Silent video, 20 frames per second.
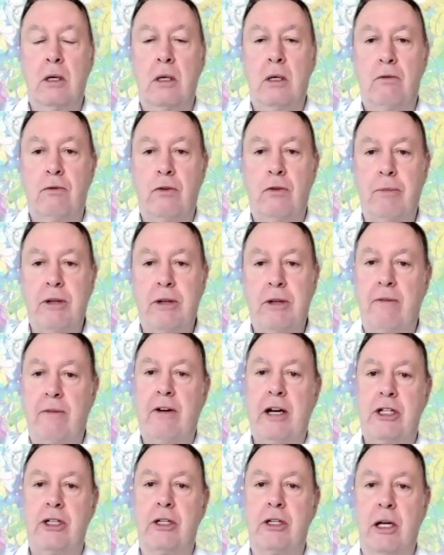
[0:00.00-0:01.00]
from the
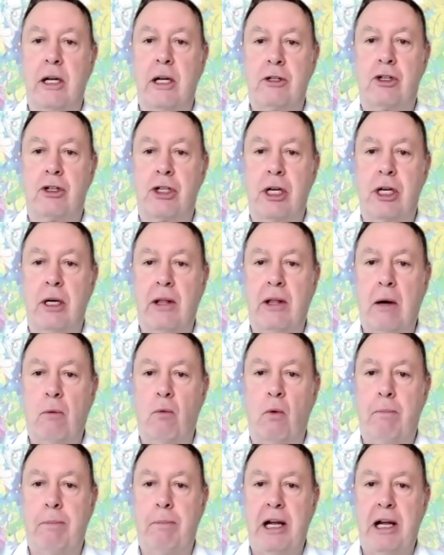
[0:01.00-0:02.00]
innovation literature, and that
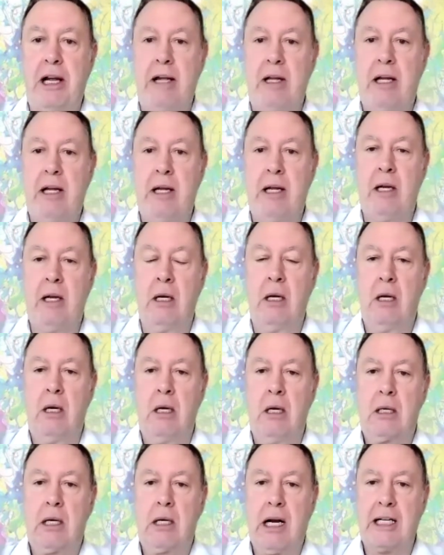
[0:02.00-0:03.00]
would be the
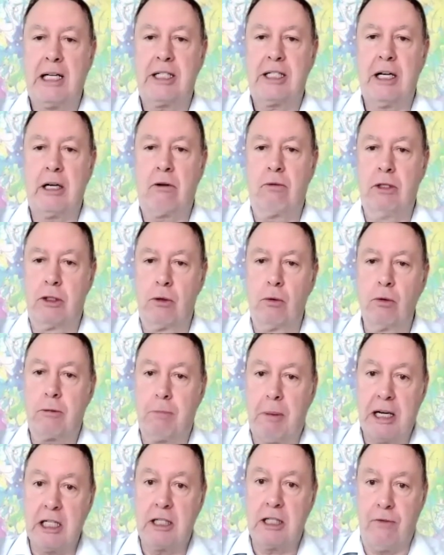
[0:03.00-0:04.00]
classic
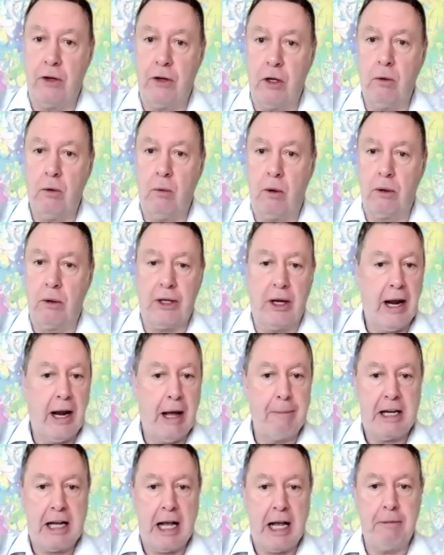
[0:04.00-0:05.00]
resource-based view or
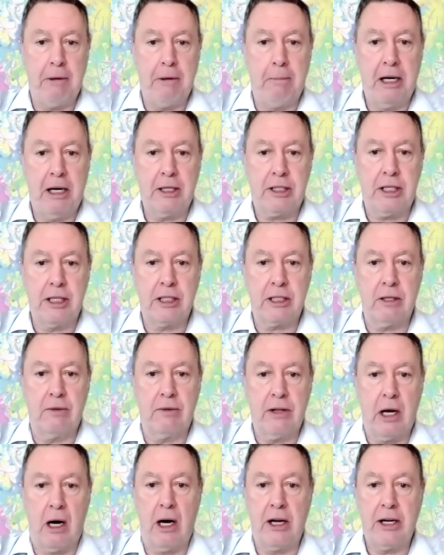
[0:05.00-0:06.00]
dynamic capabilities. And
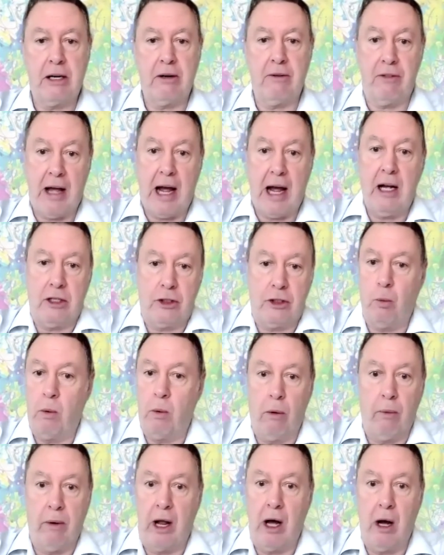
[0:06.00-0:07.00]
the idea of that, as you
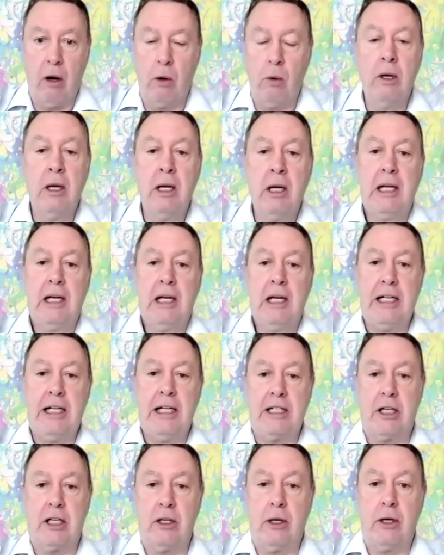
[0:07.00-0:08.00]
well know, is
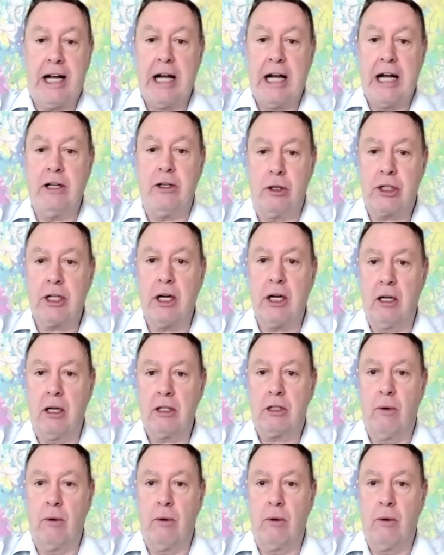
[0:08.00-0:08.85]
that, again, you start to